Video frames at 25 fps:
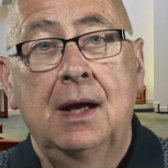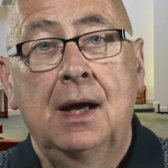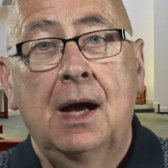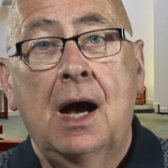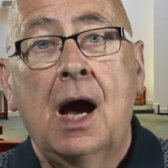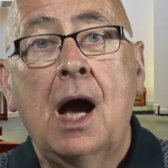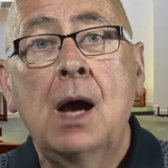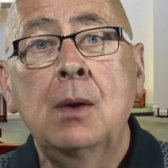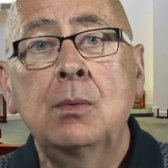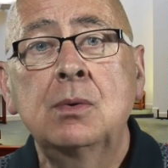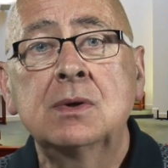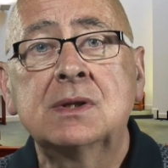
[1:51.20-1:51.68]

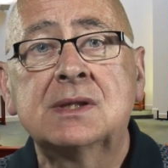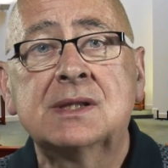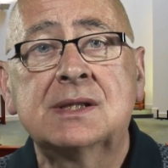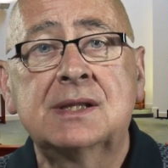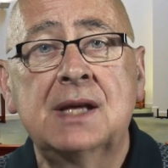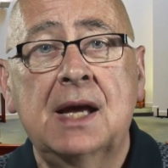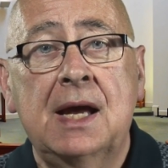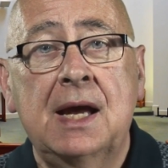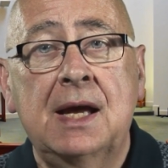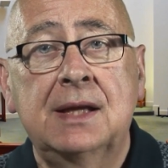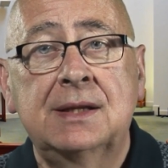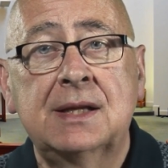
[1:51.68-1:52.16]
I would
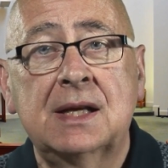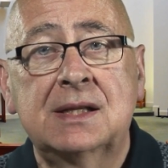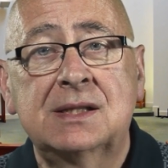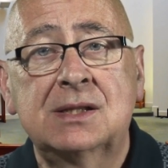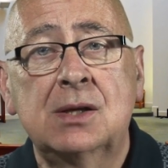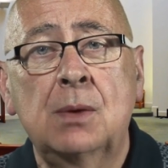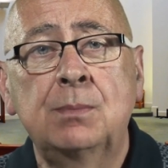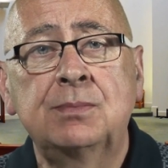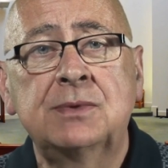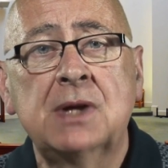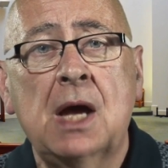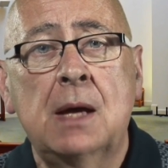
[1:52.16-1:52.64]
say that
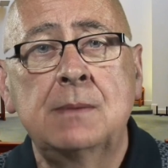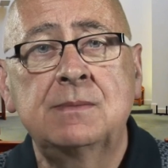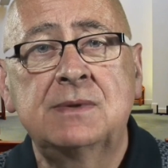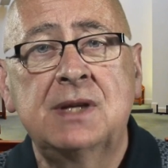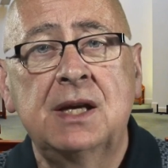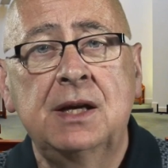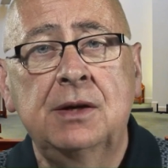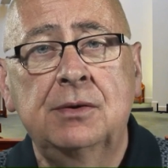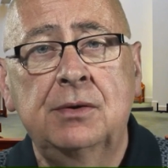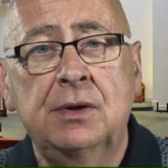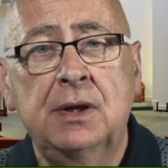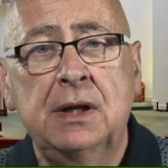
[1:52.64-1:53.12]
sometimes
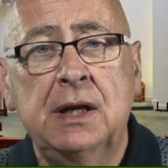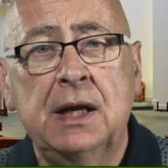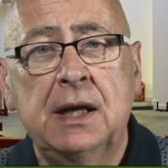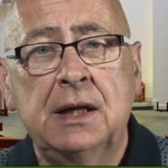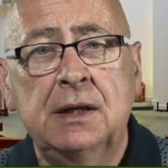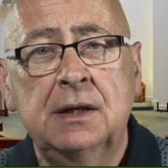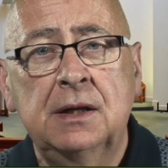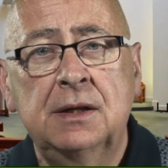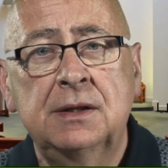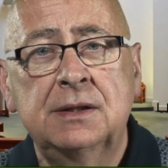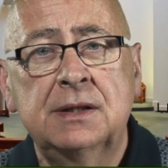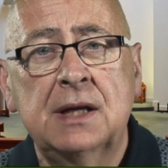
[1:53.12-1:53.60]
here in
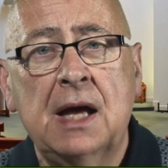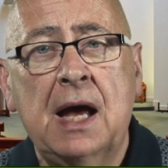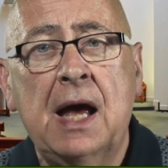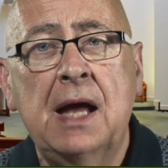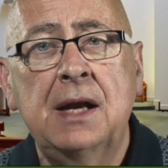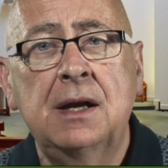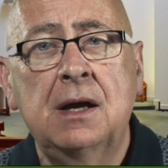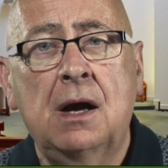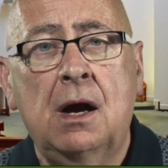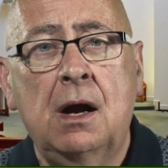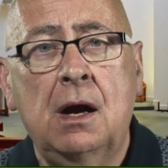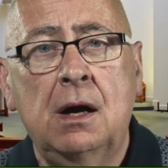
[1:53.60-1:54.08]
England
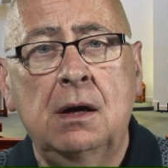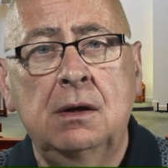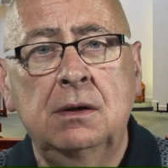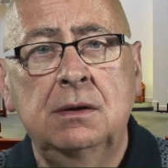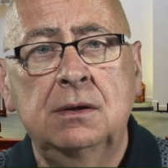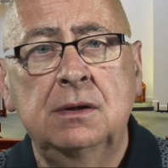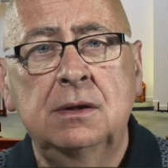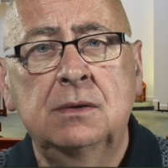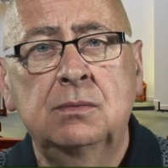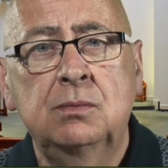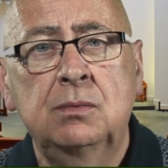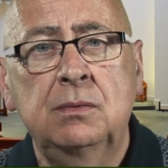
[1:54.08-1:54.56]
and
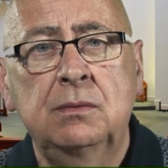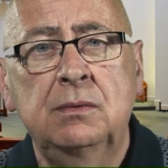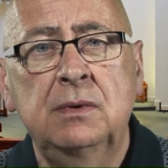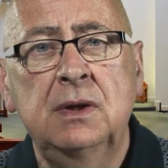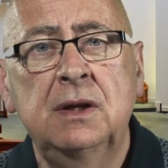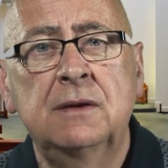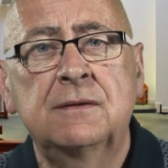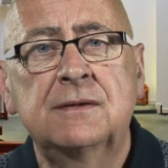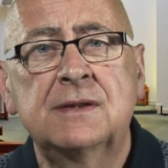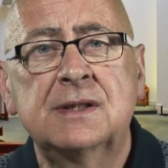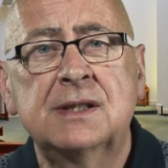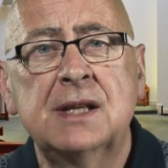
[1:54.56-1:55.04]
Ireland, we
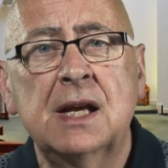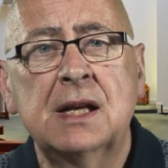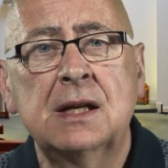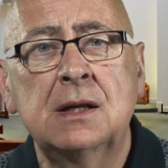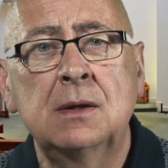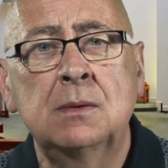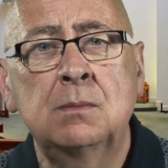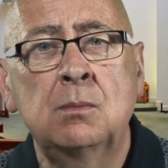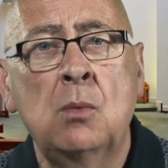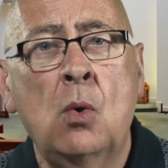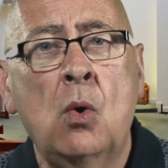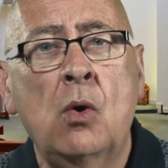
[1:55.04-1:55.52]
have
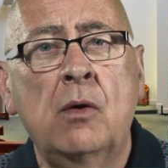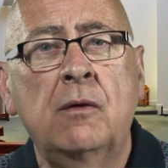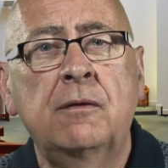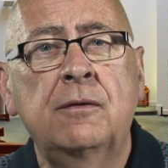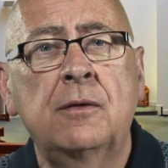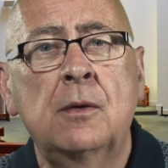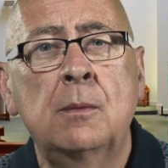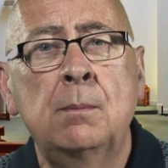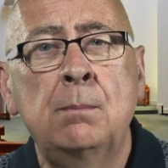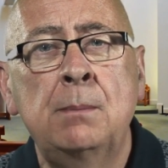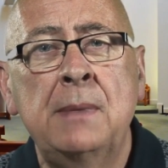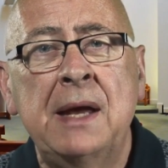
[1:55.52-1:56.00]
settled more
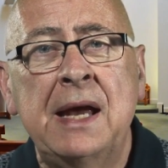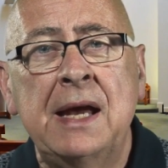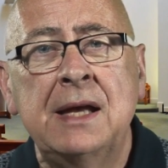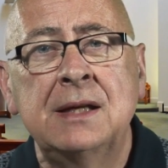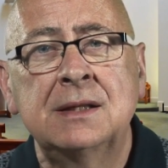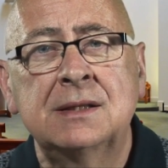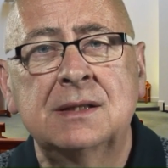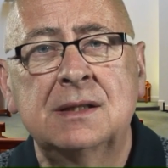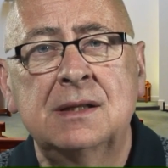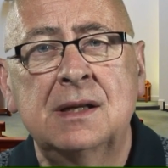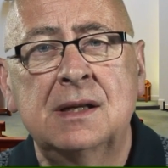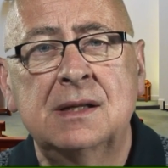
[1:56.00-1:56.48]
for
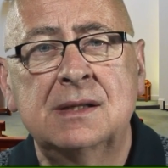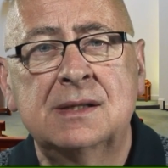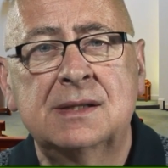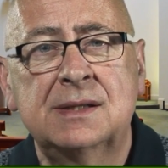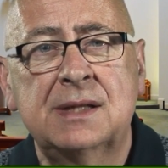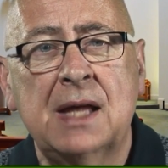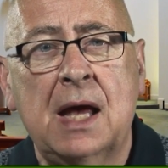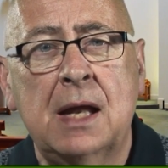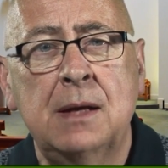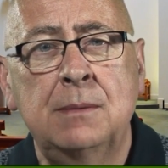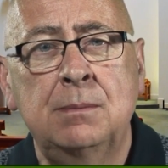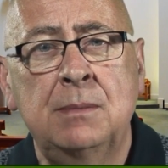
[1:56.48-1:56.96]
maintenance
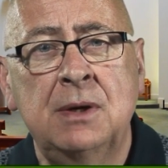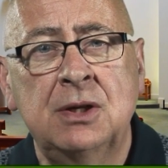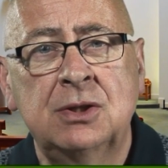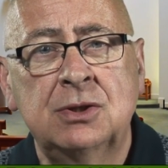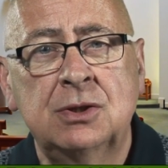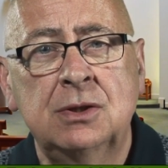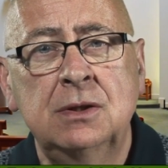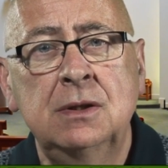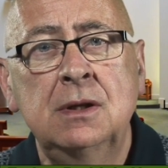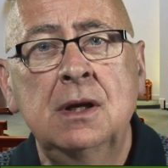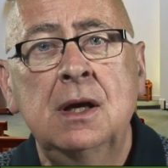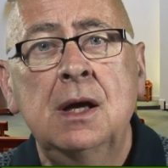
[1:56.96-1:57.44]
than
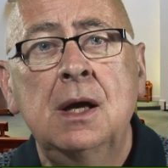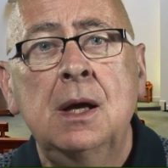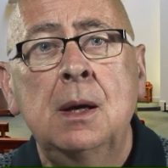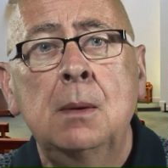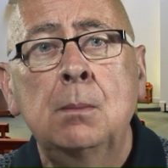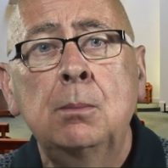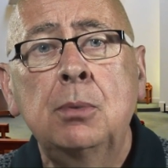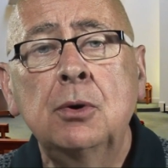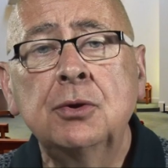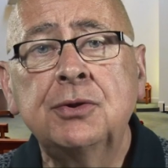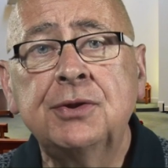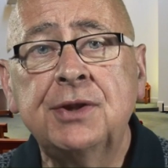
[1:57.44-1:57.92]
mission,
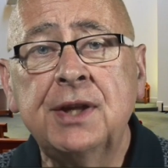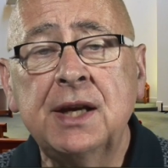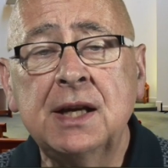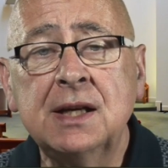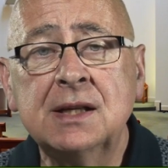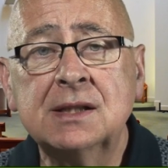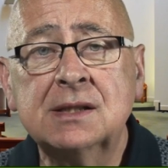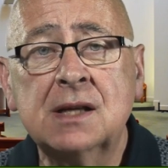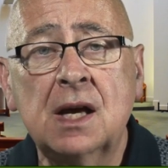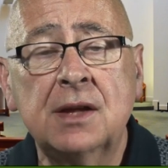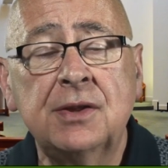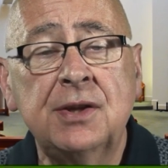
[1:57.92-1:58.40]
but
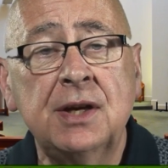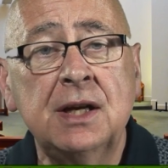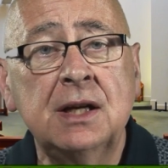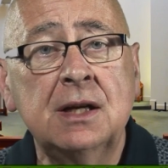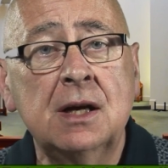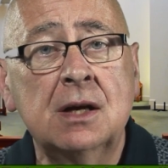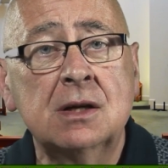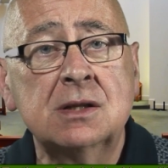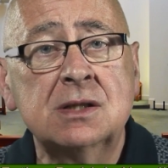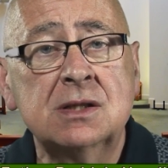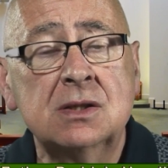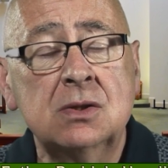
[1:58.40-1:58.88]
things I think
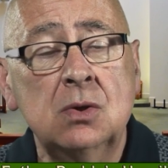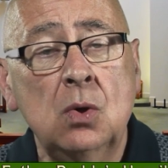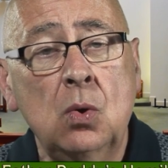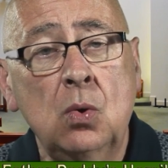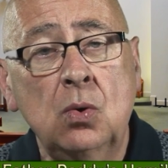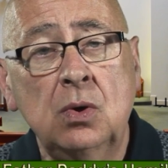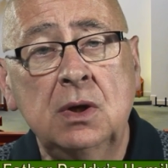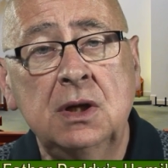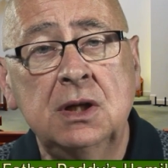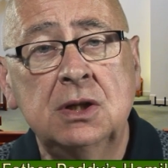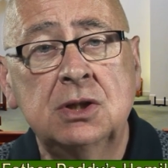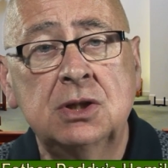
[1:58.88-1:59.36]
are
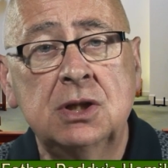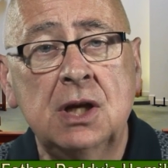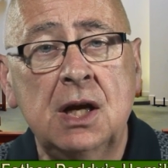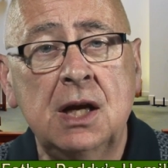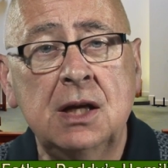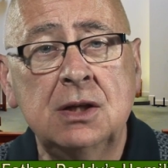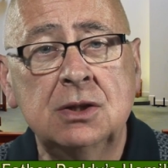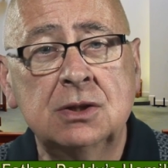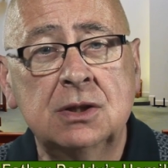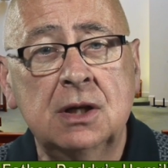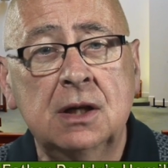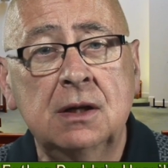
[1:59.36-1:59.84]
slowly
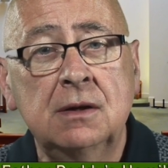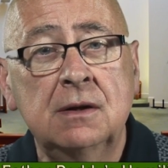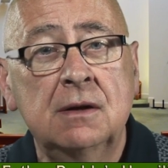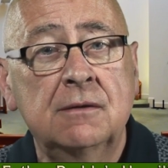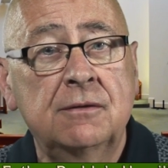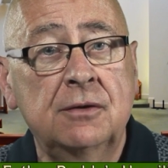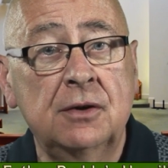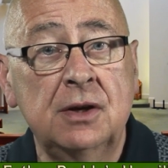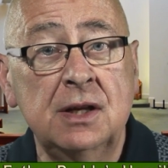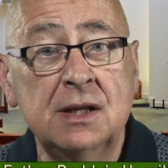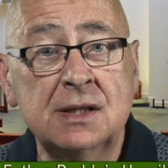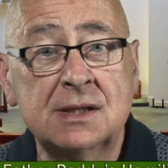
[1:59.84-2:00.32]
changing.
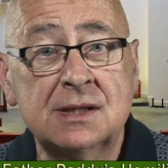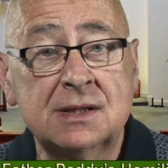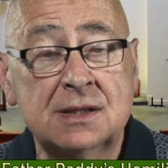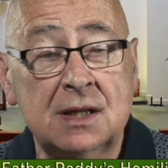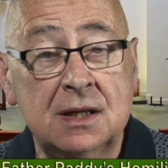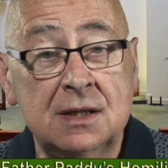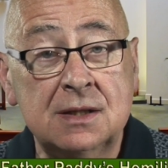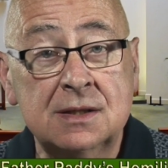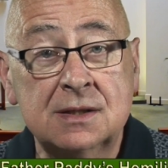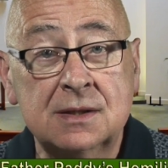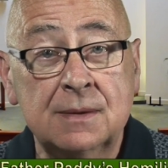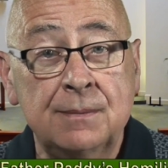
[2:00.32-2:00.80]
For
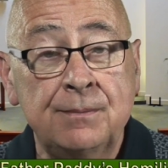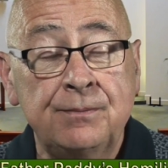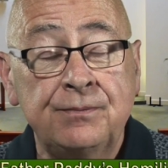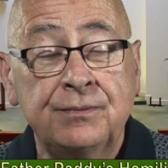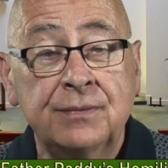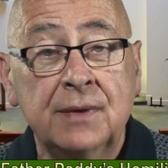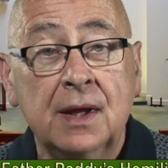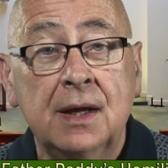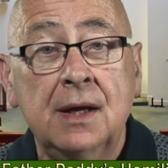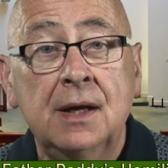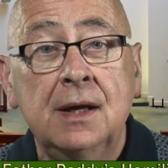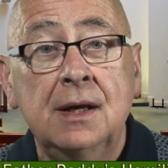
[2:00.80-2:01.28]
instance,
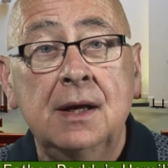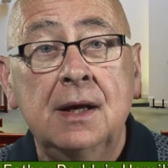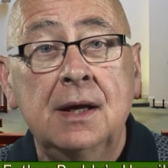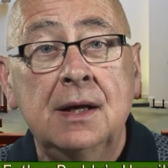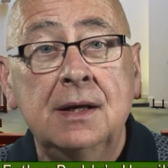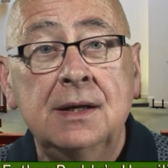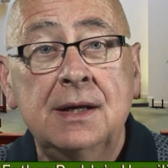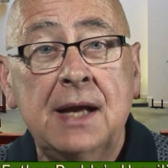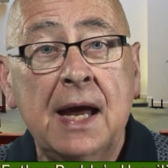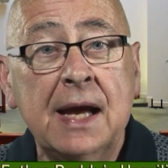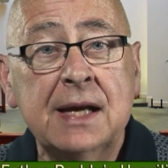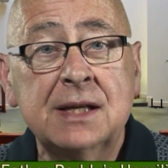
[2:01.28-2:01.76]

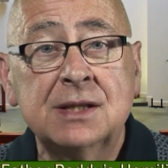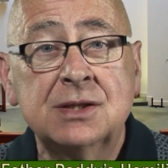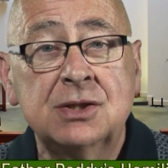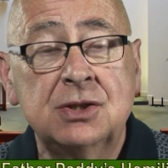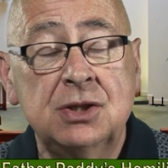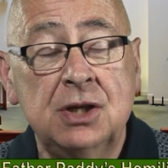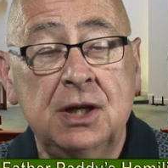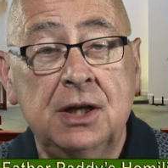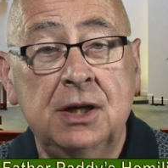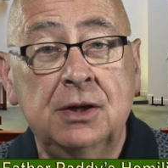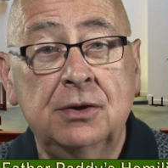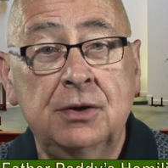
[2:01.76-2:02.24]
next
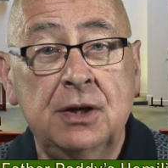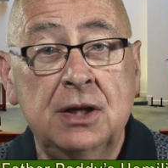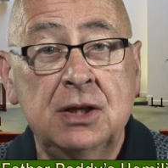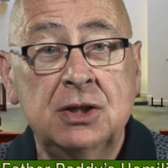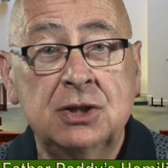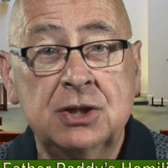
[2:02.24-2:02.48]
year in